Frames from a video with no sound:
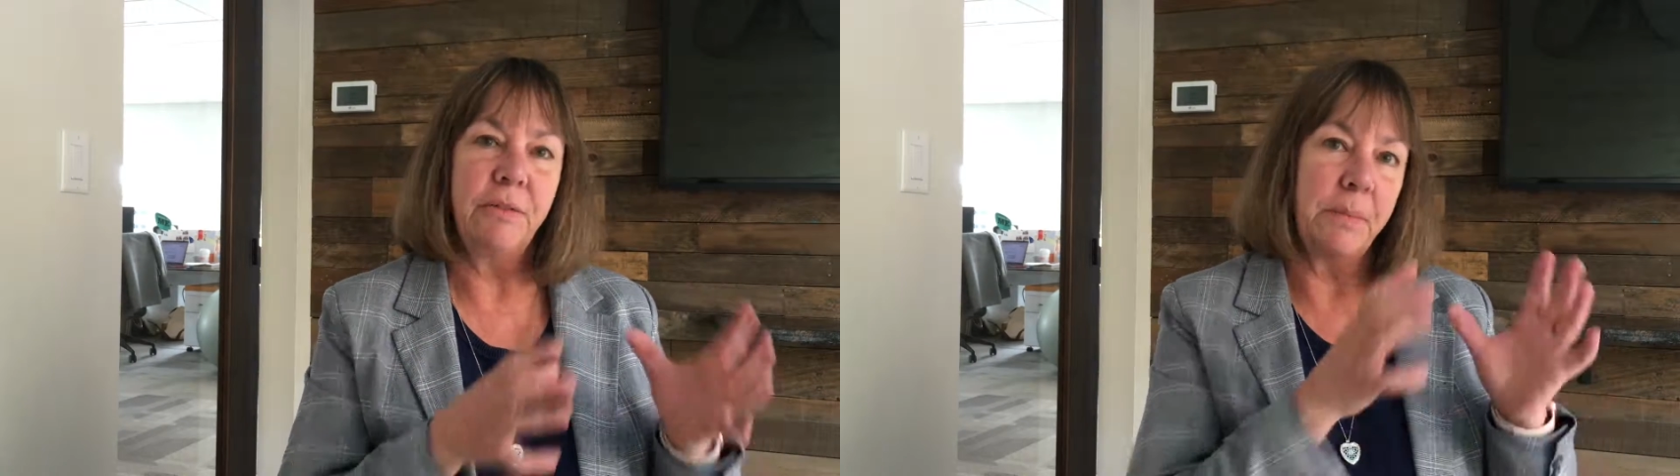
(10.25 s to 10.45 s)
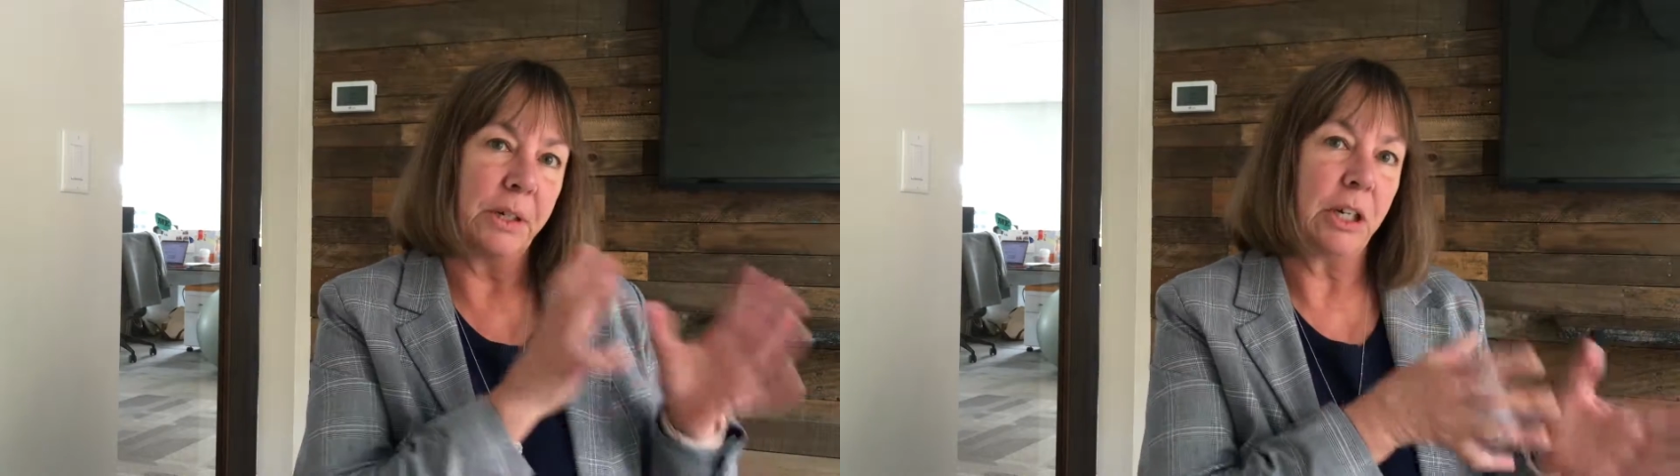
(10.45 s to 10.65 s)

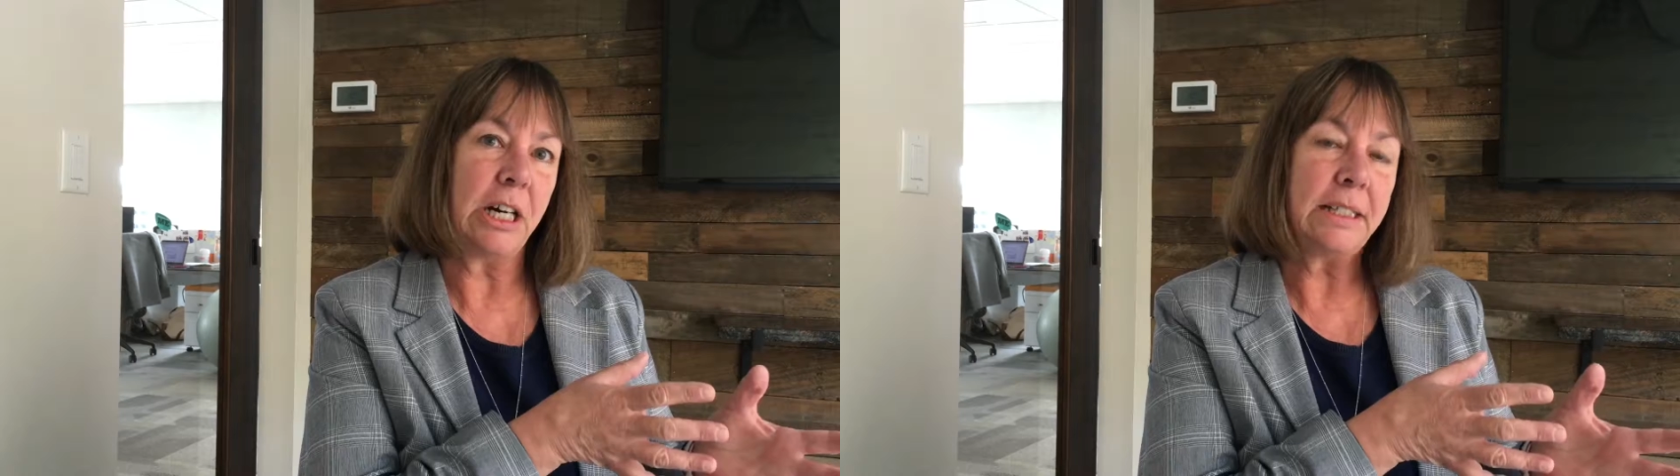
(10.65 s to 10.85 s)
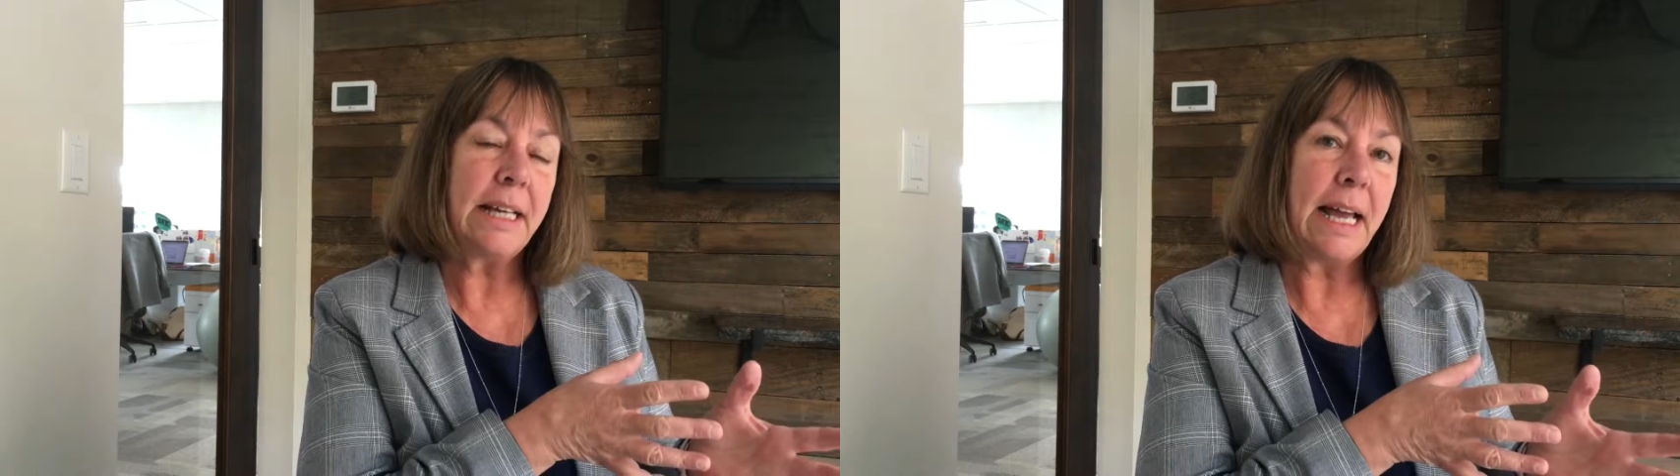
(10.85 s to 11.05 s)
from the
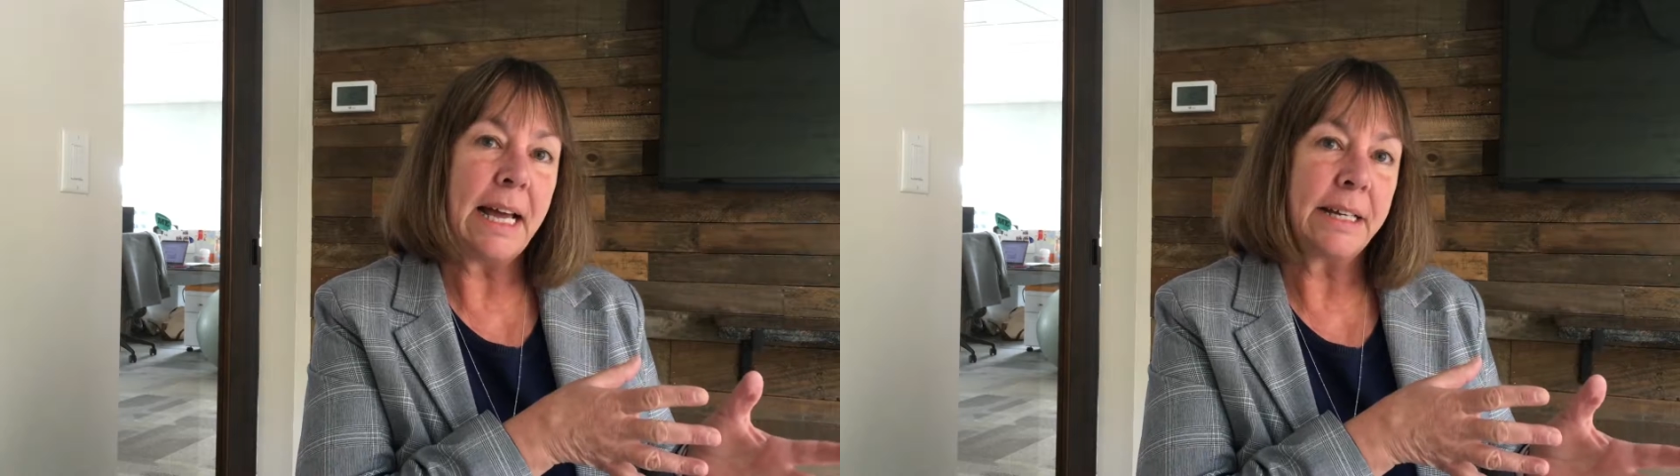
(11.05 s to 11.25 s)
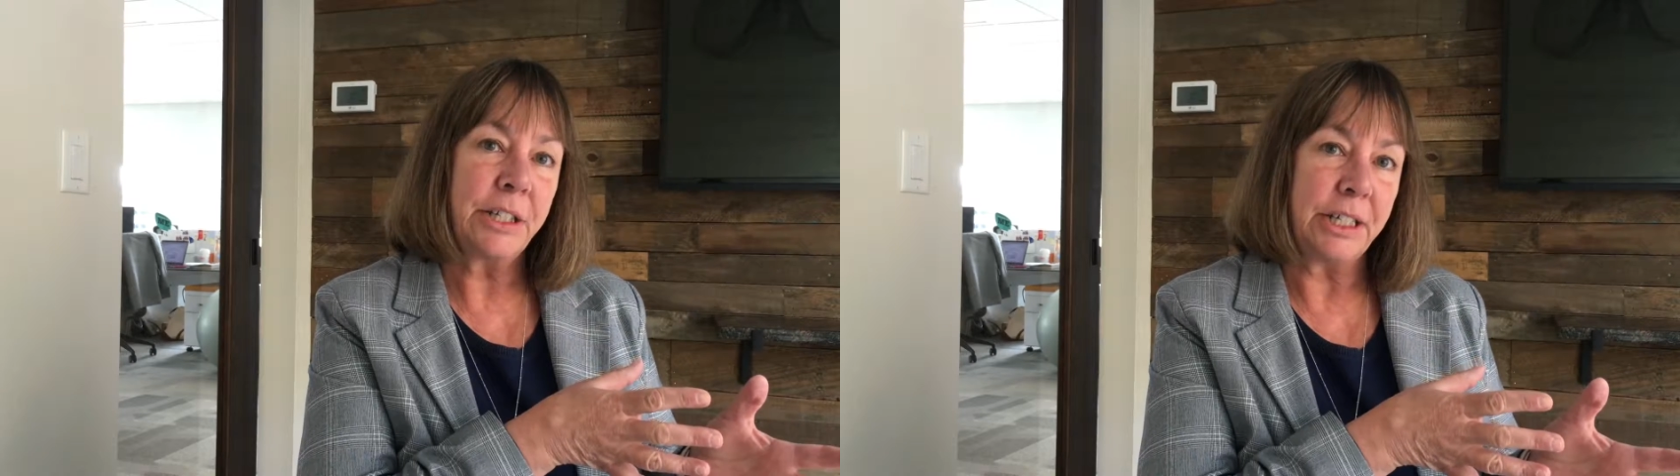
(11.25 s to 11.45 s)
call to
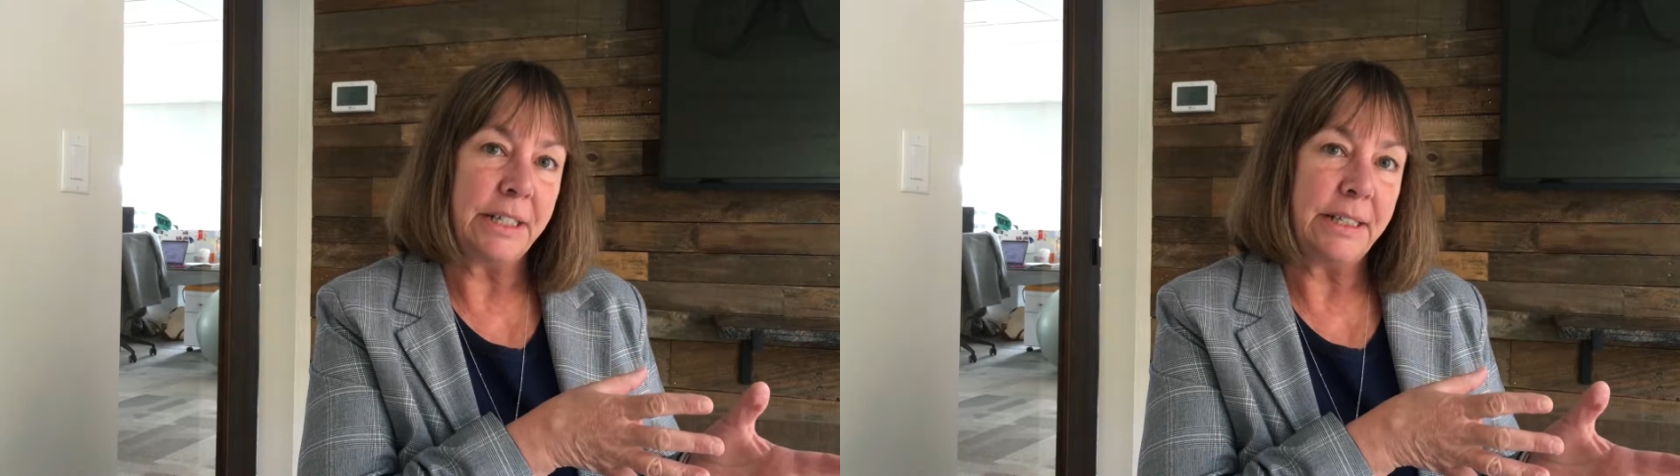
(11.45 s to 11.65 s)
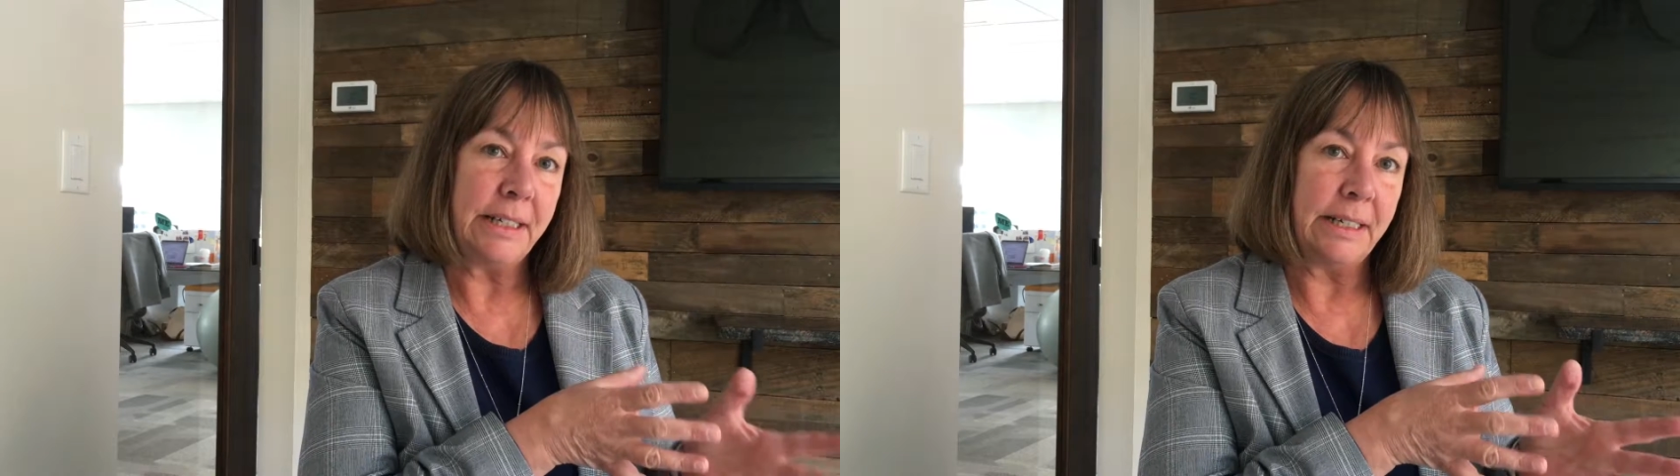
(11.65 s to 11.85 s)

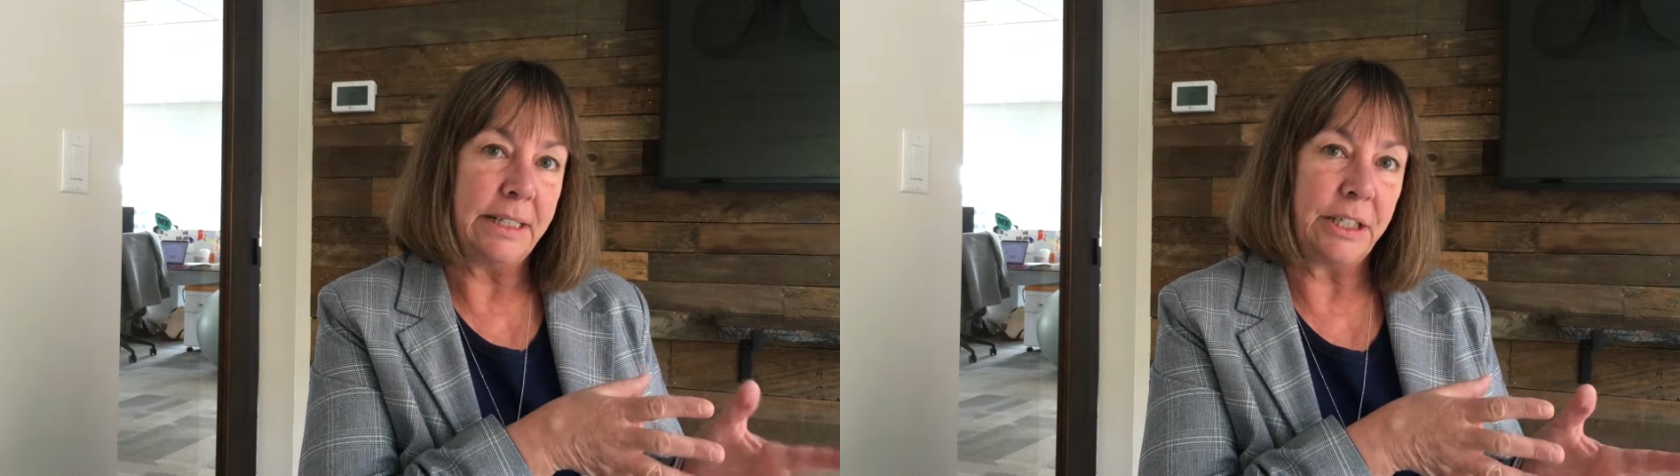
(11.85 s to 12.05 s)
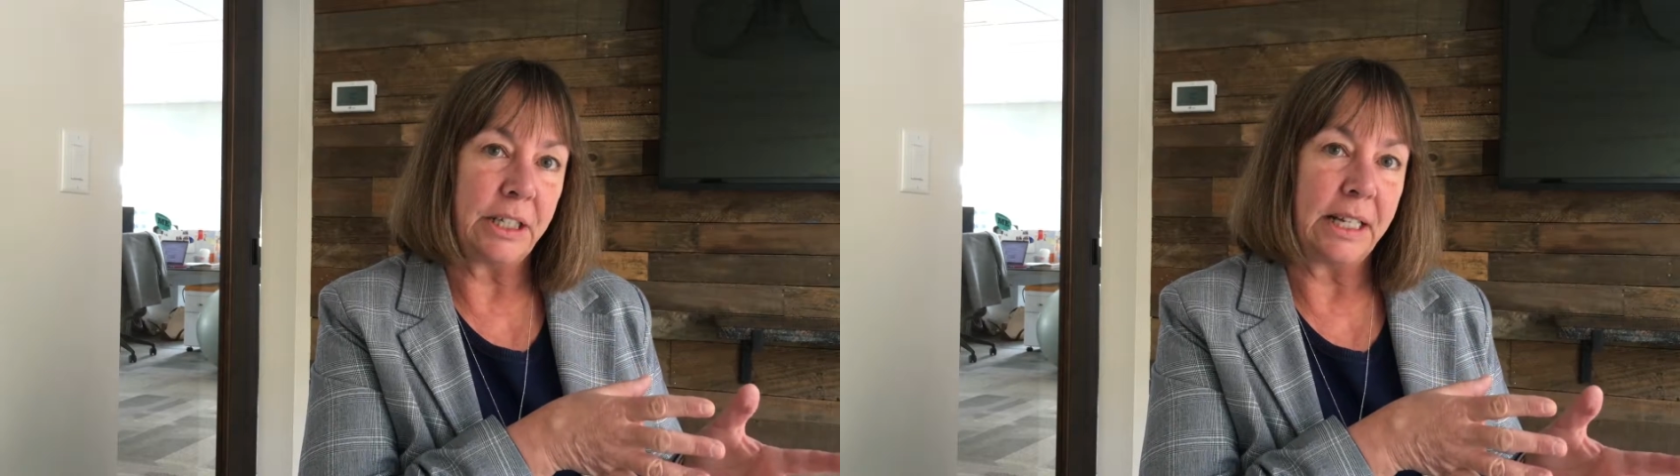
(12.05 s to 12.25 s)
action in a
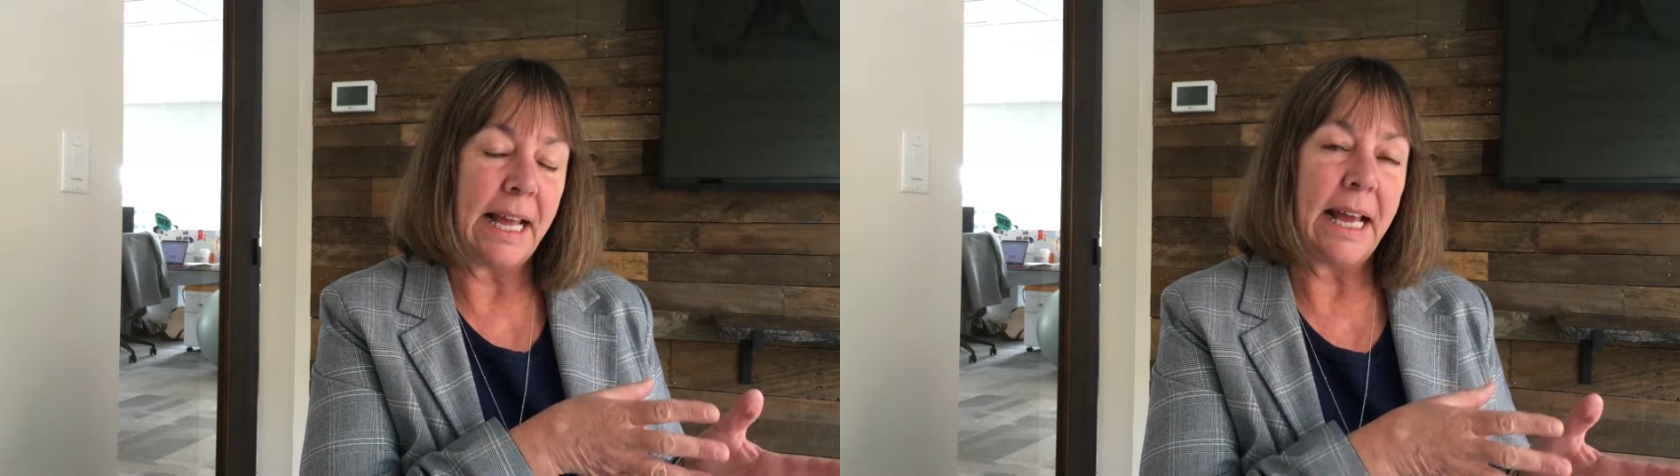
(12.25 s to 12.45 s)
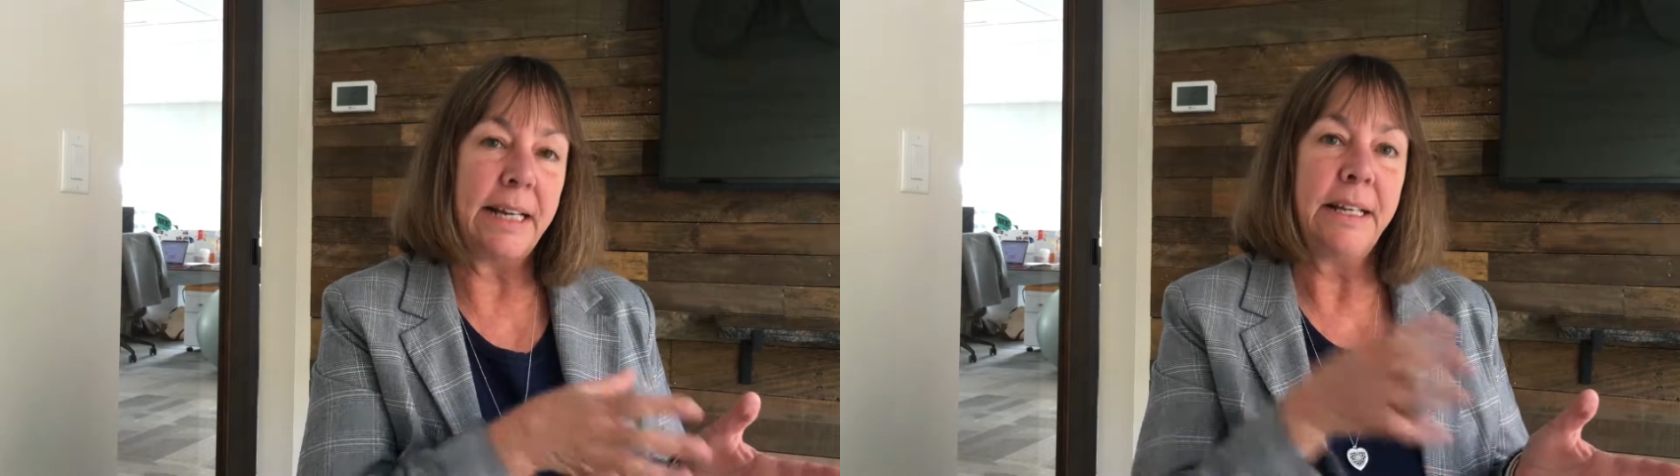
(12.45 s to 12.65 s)
digital
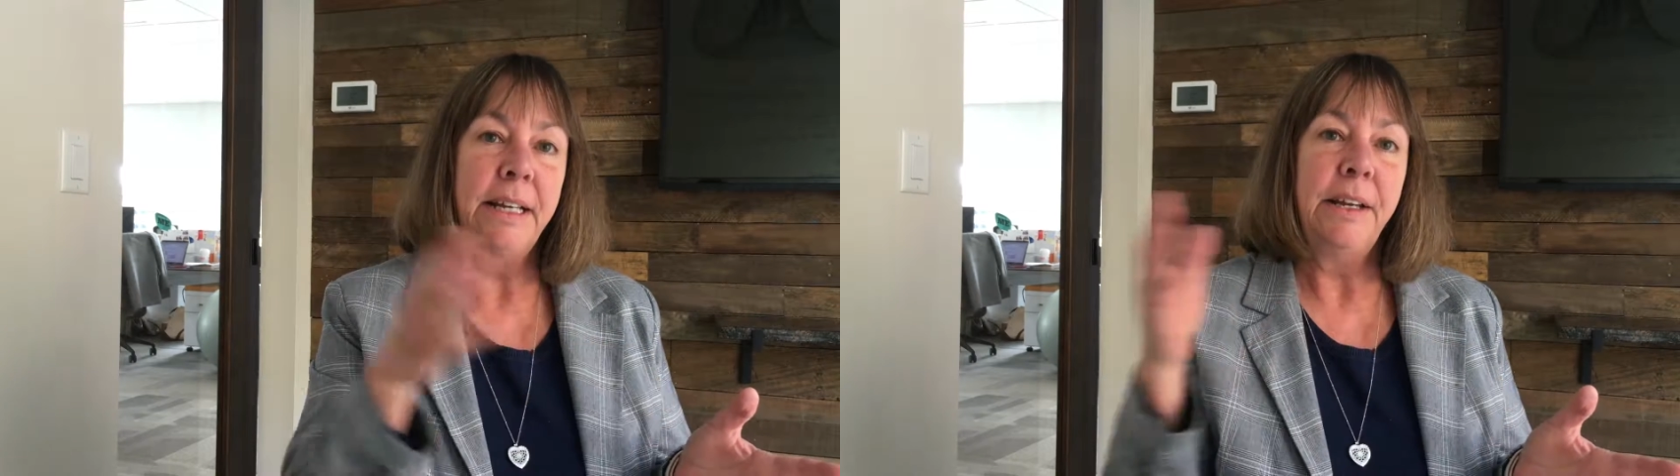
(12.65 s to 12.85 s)
ad